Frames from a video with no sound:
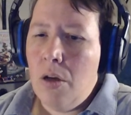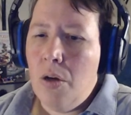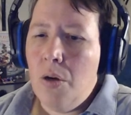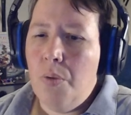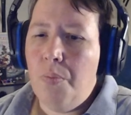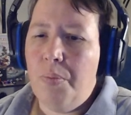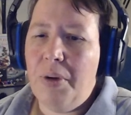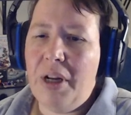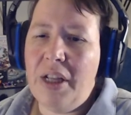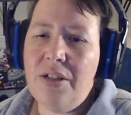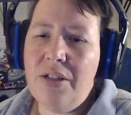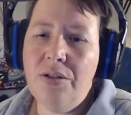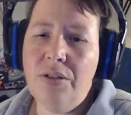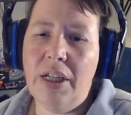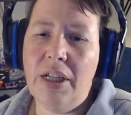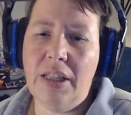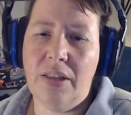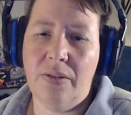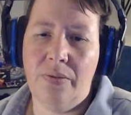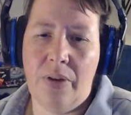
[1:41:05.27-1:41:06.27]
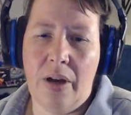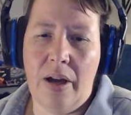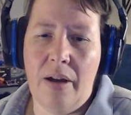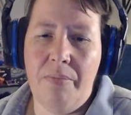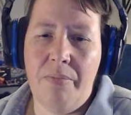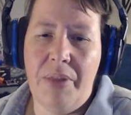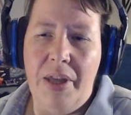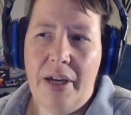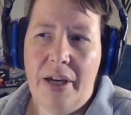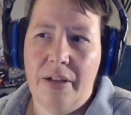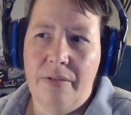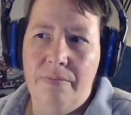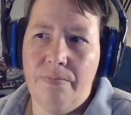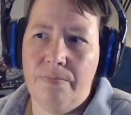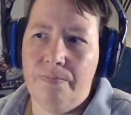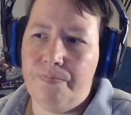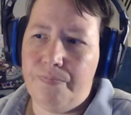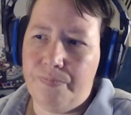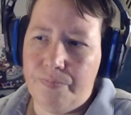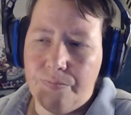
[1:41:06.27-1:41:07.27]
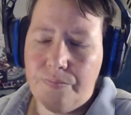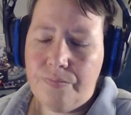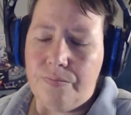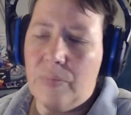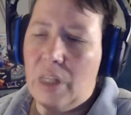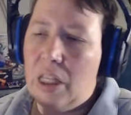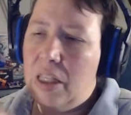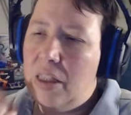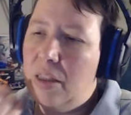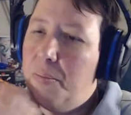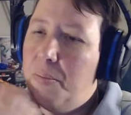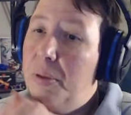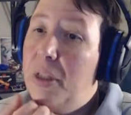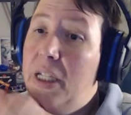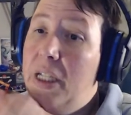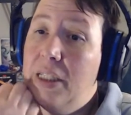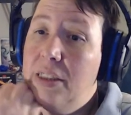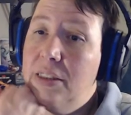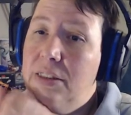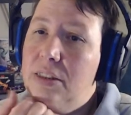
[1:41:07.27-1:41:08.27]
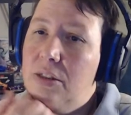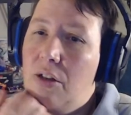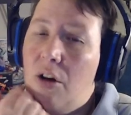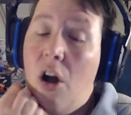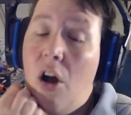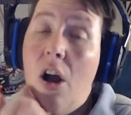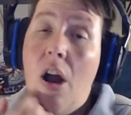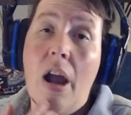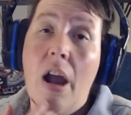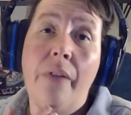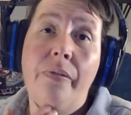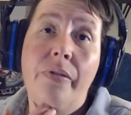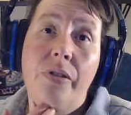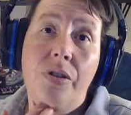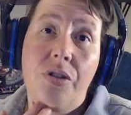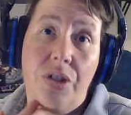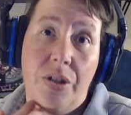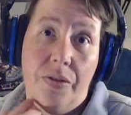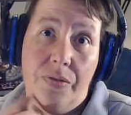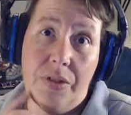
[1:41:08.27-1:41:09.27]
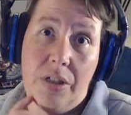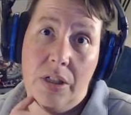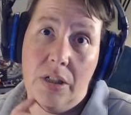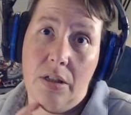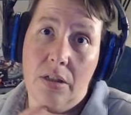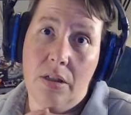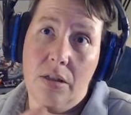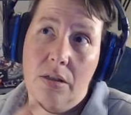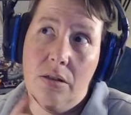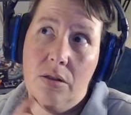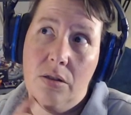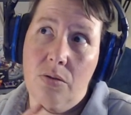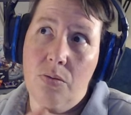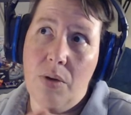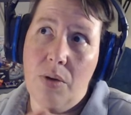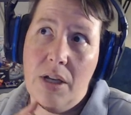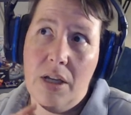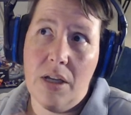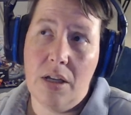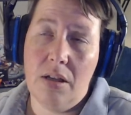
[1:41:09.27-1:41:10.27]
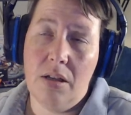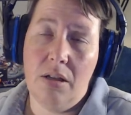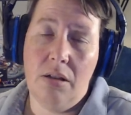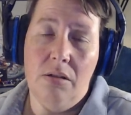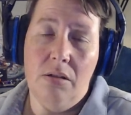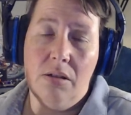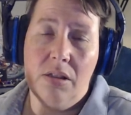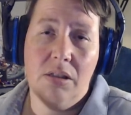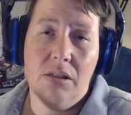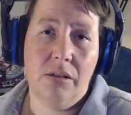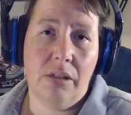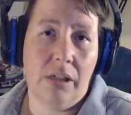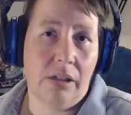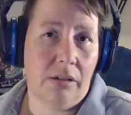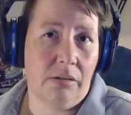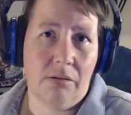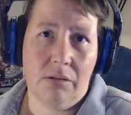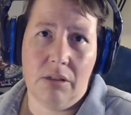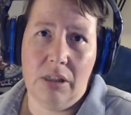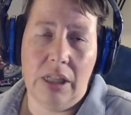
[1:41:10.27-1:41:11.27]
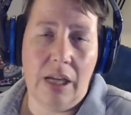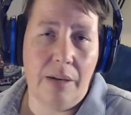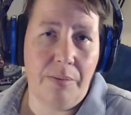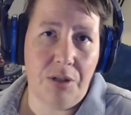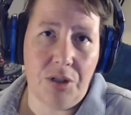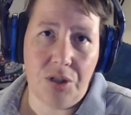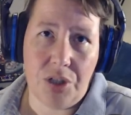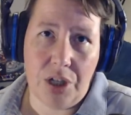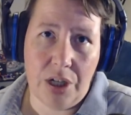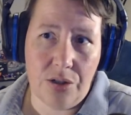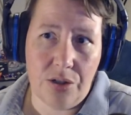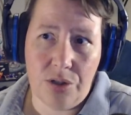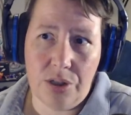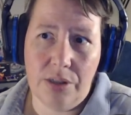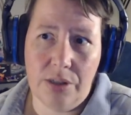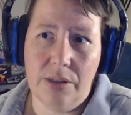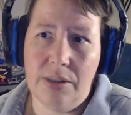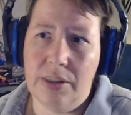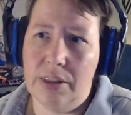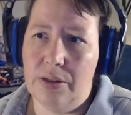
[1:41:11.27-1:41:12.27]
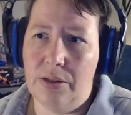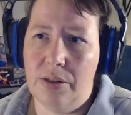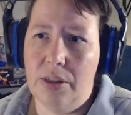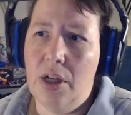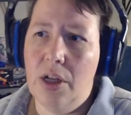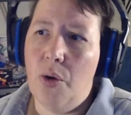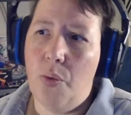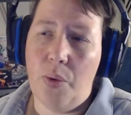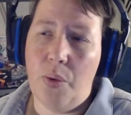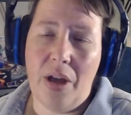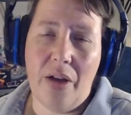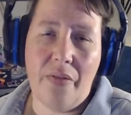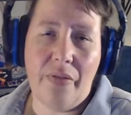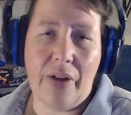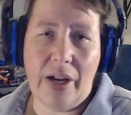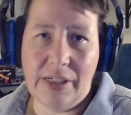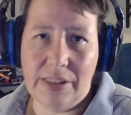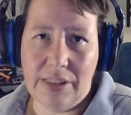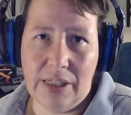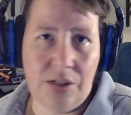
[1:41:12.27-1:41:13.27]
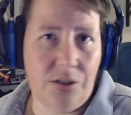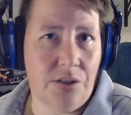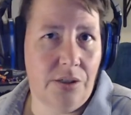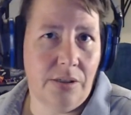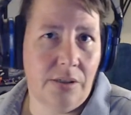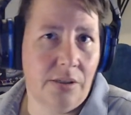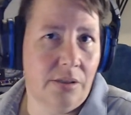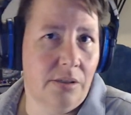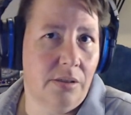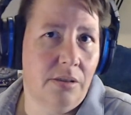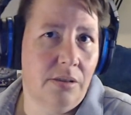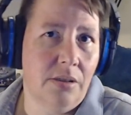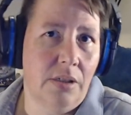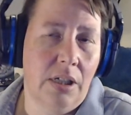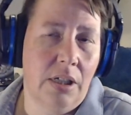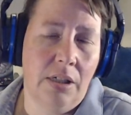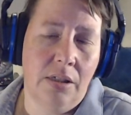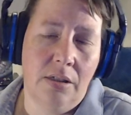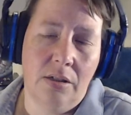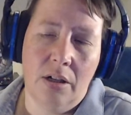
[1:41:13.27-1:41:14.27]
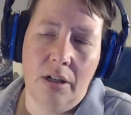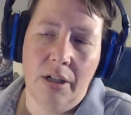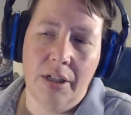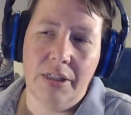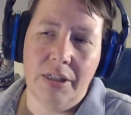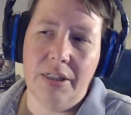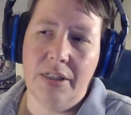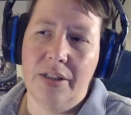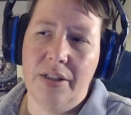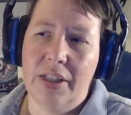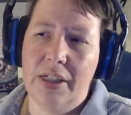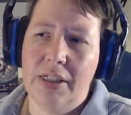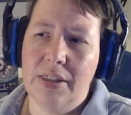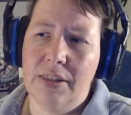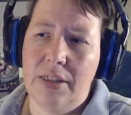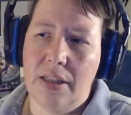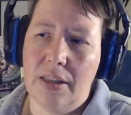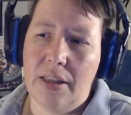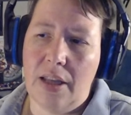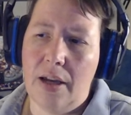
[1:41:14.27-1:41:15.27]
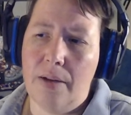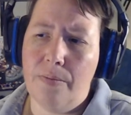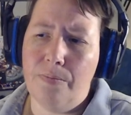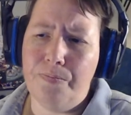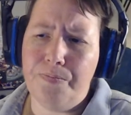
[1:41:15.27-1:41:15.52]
But I do like the vibe that the planes are ever shifting. The way climate changes, and we have ice ages and not, and things like that.